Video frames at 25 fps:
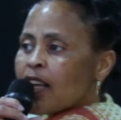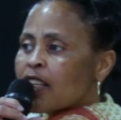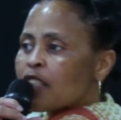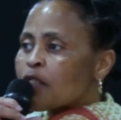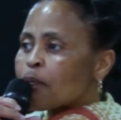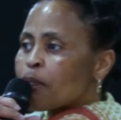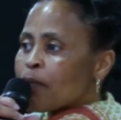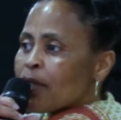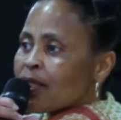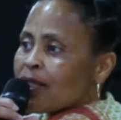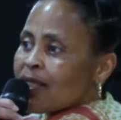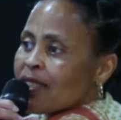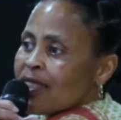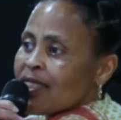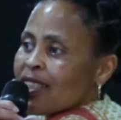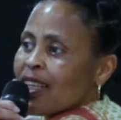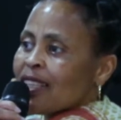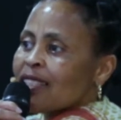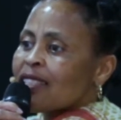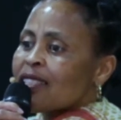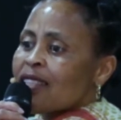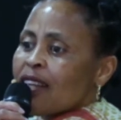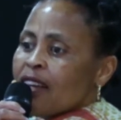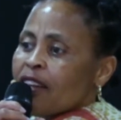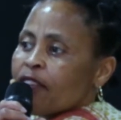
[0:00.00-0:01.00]
as business,
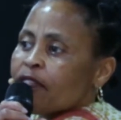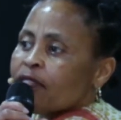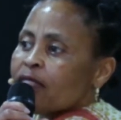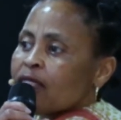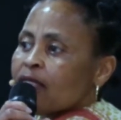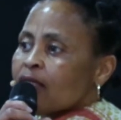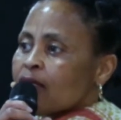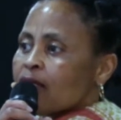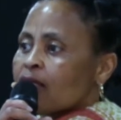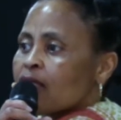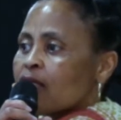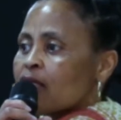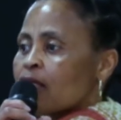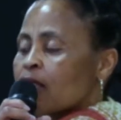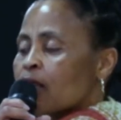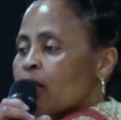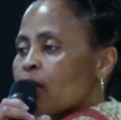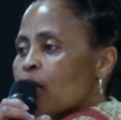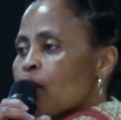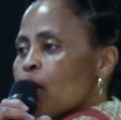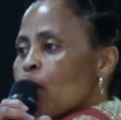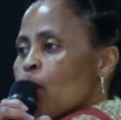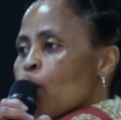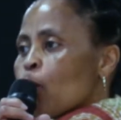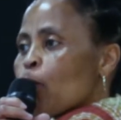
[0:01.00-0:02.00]
as the lift industry,
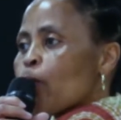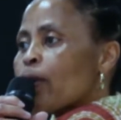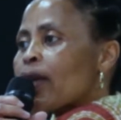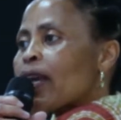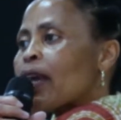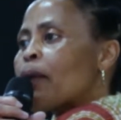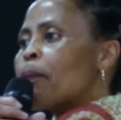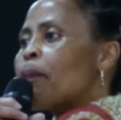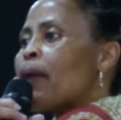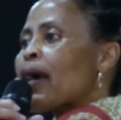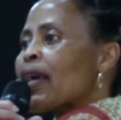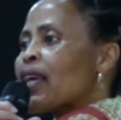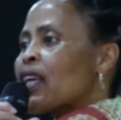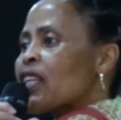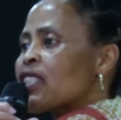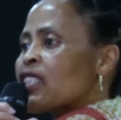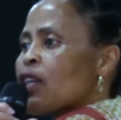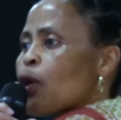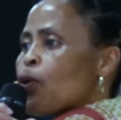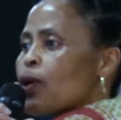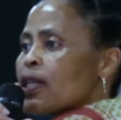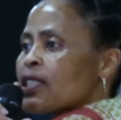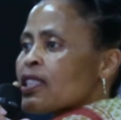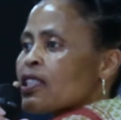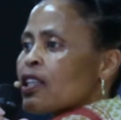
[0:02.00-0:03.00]
we can package
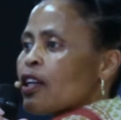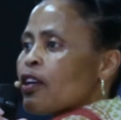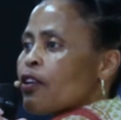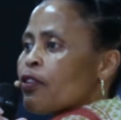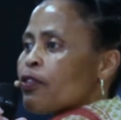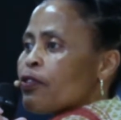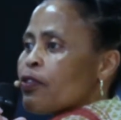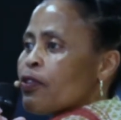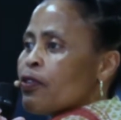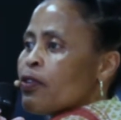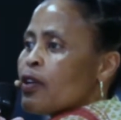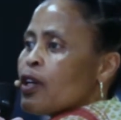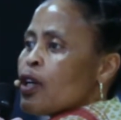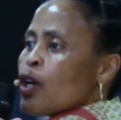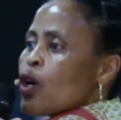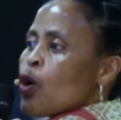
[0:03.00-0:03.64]
ourselves,